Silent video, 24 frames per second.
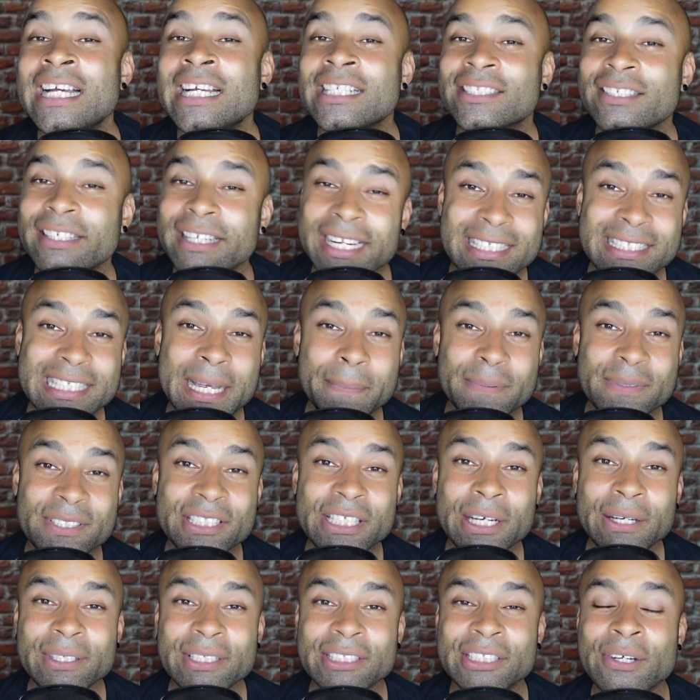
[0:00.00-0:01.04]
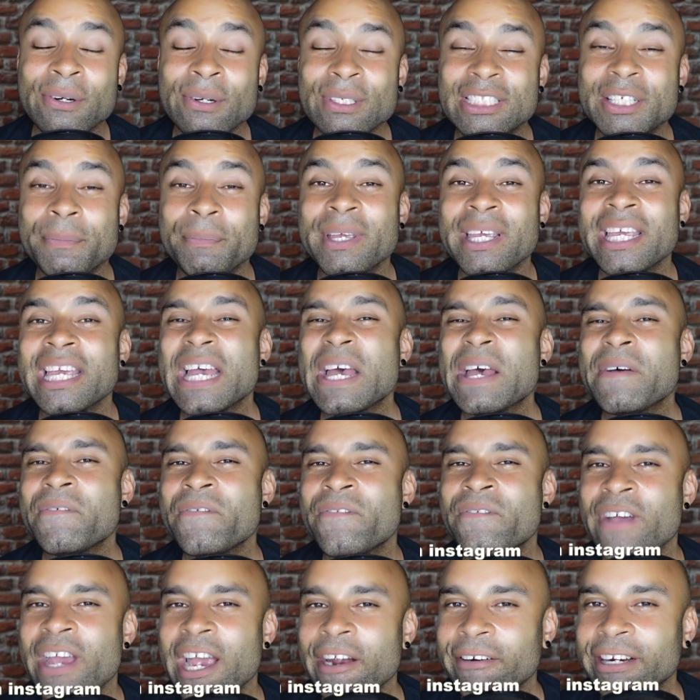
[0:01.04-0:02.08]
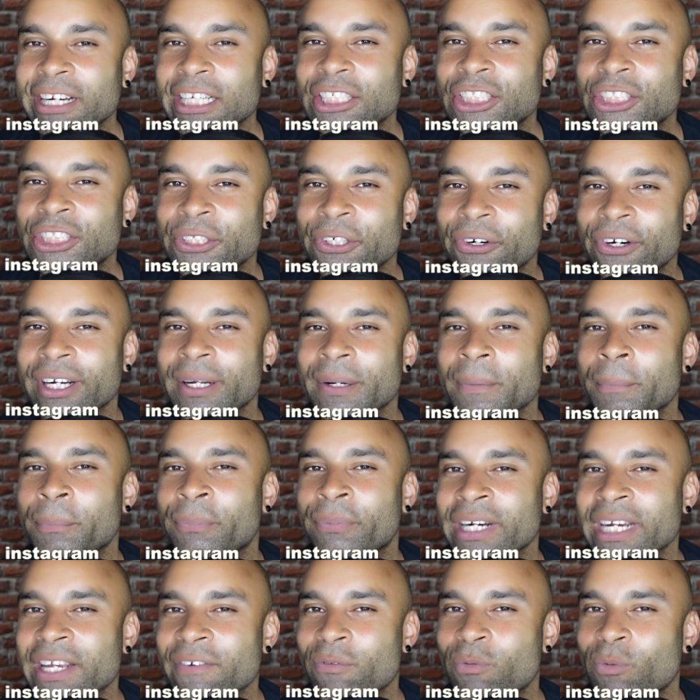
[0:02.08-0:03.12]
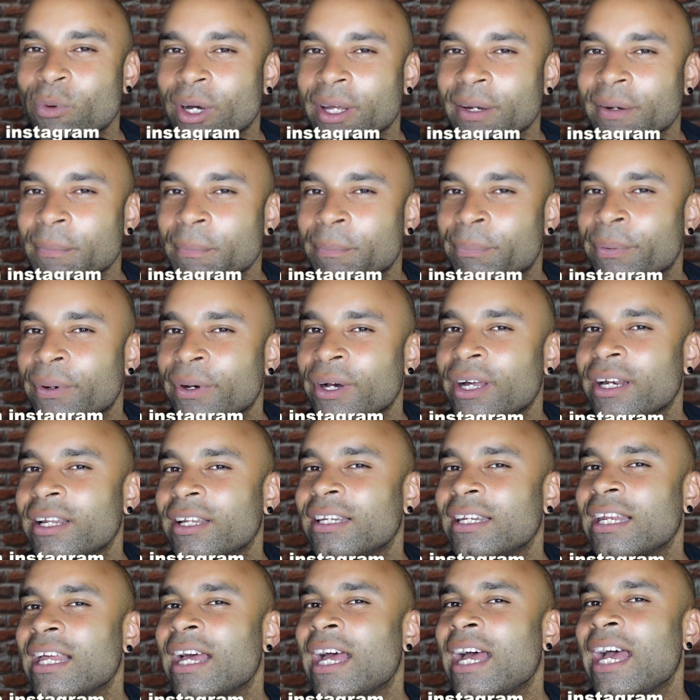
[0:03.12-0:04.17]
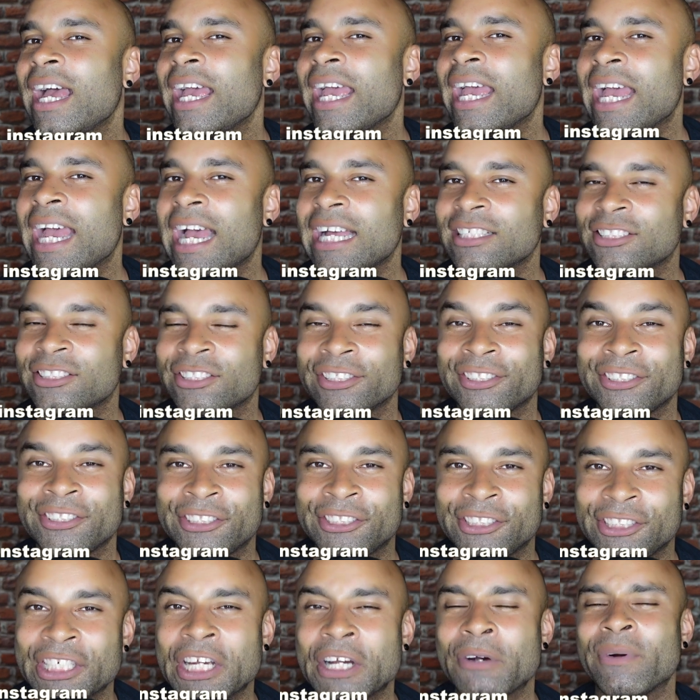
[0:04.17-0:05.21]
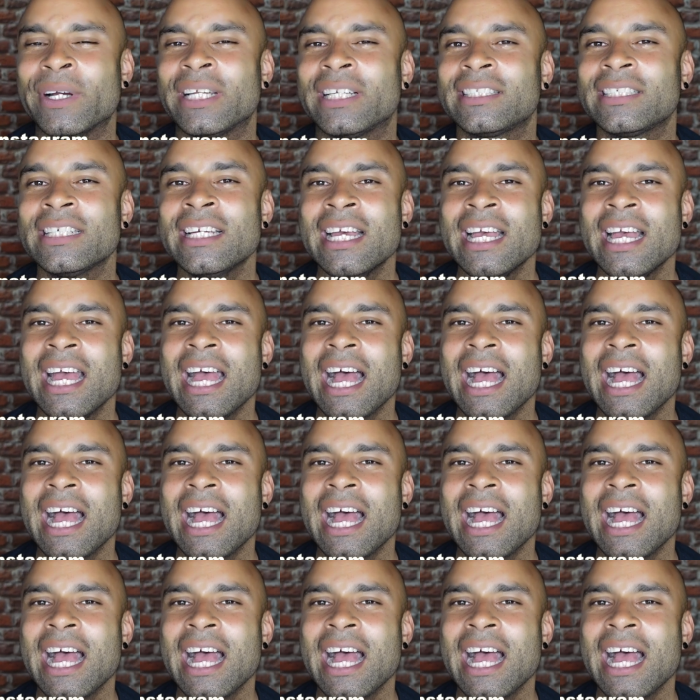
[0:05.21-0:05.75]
Today's episode is going to be a very short and brief one, but I had to do it.